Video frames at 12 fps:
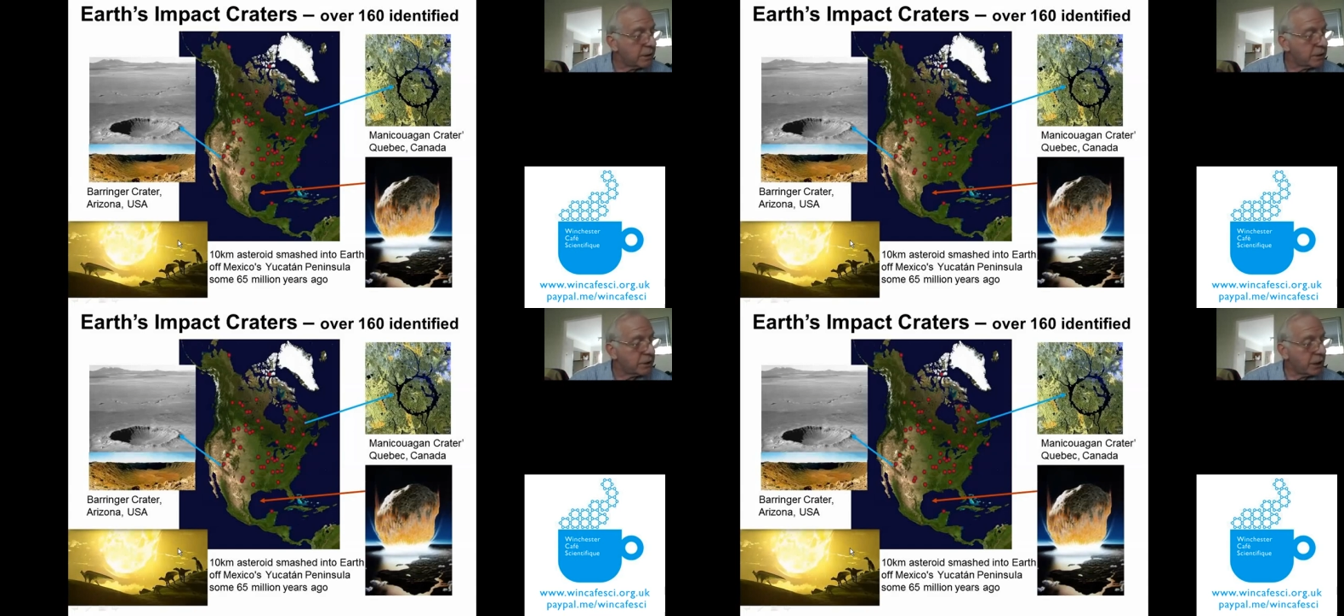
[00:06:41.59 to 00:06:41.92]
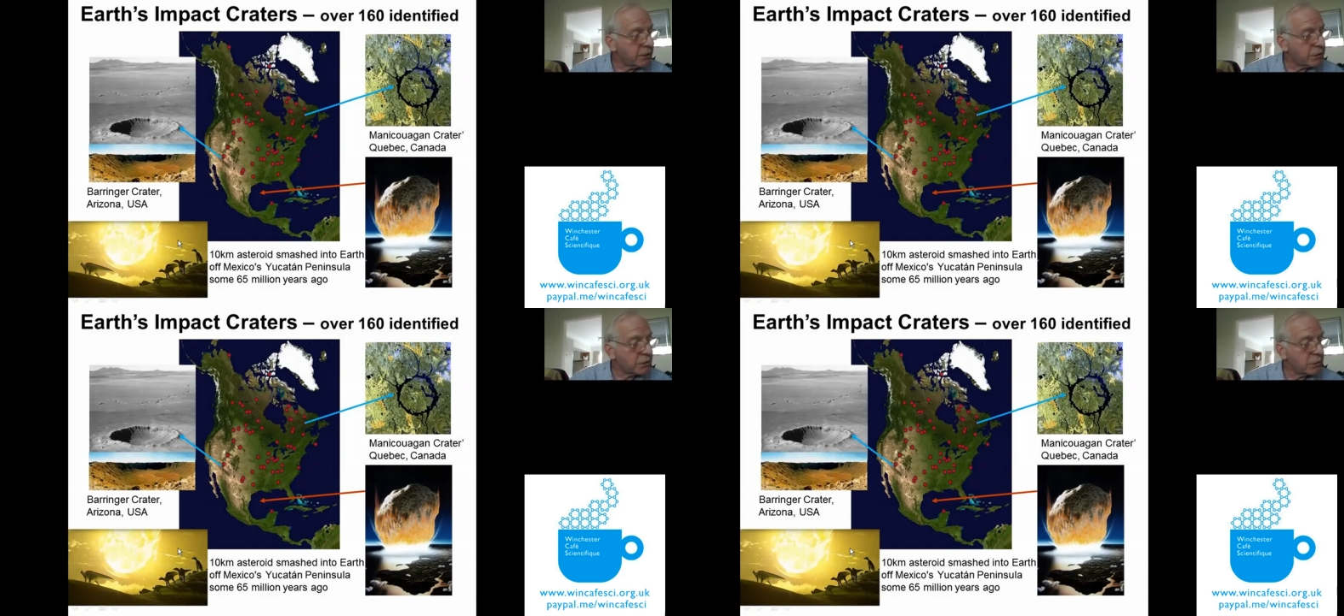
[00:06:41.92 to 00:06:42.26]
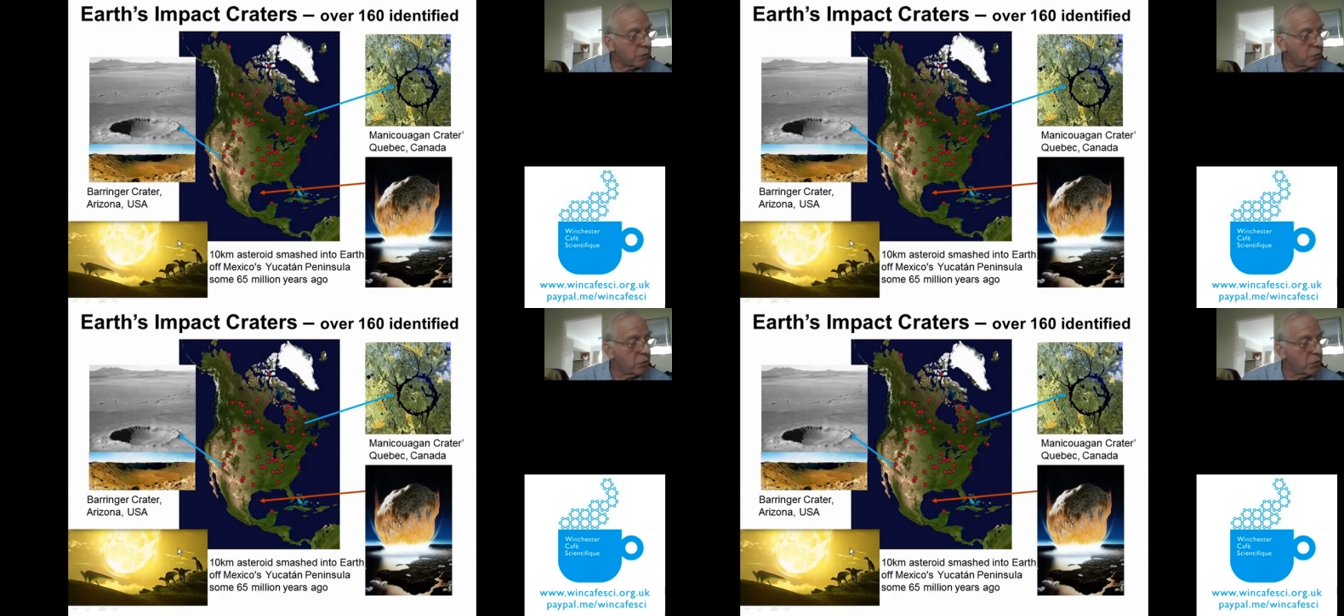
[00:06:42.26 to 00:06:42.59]

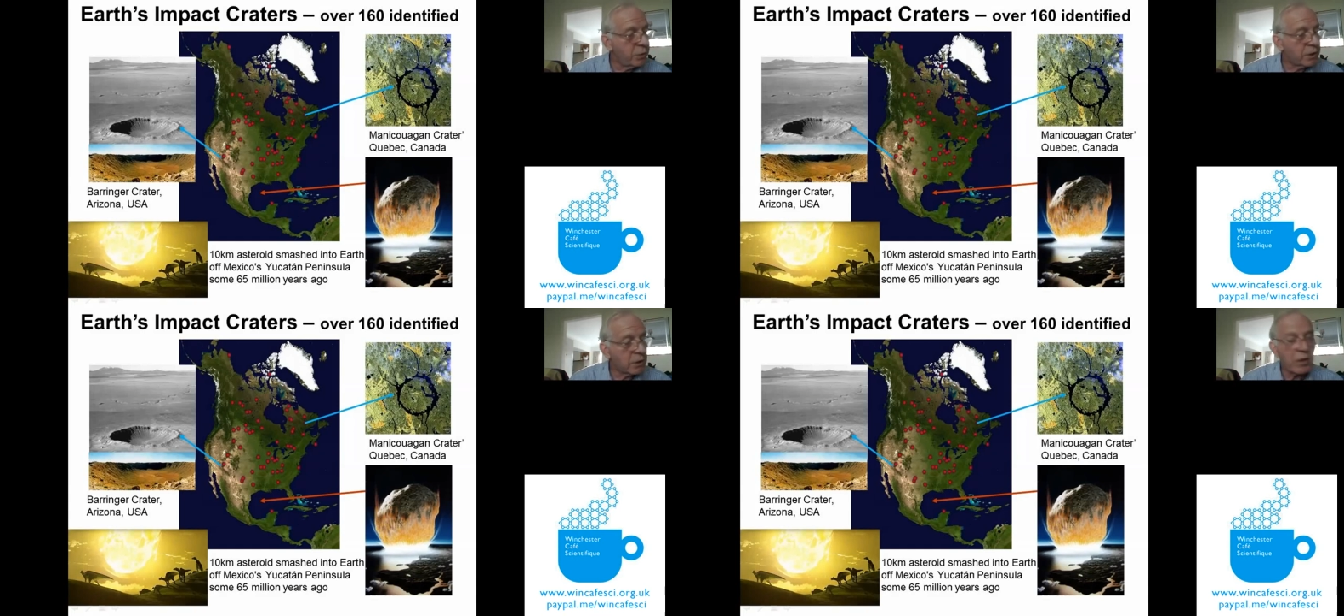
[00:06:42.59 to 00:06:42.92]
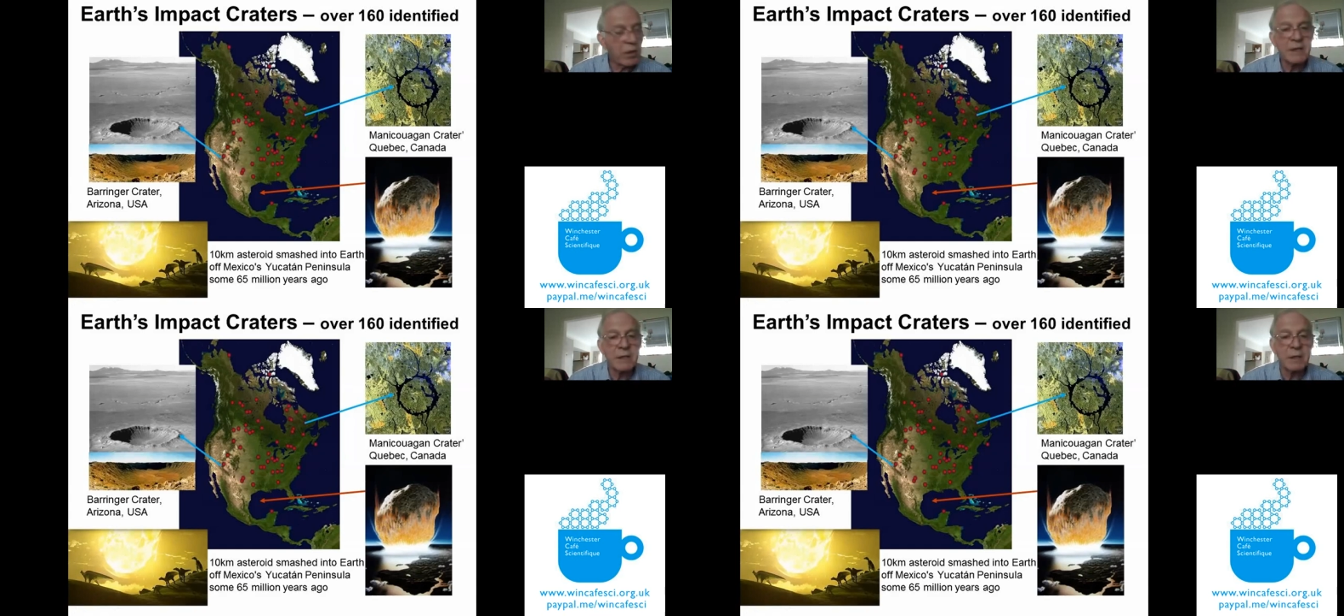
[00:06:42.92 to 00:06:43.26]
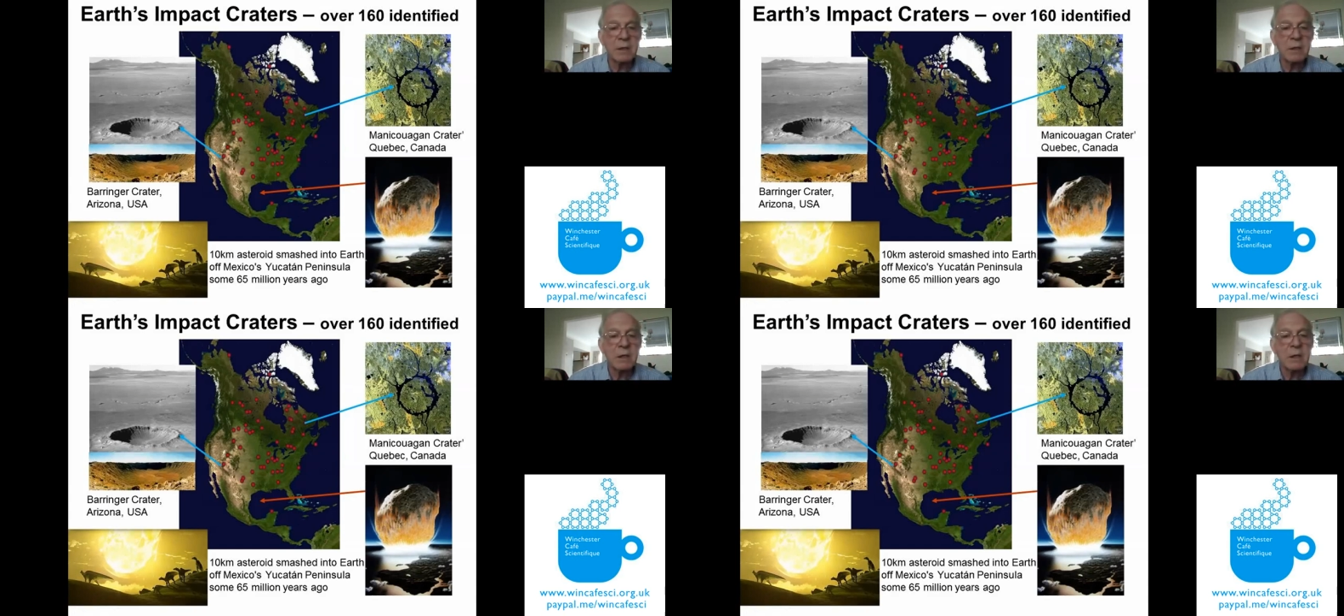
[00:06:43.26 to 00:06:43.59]
Chicxulub crater,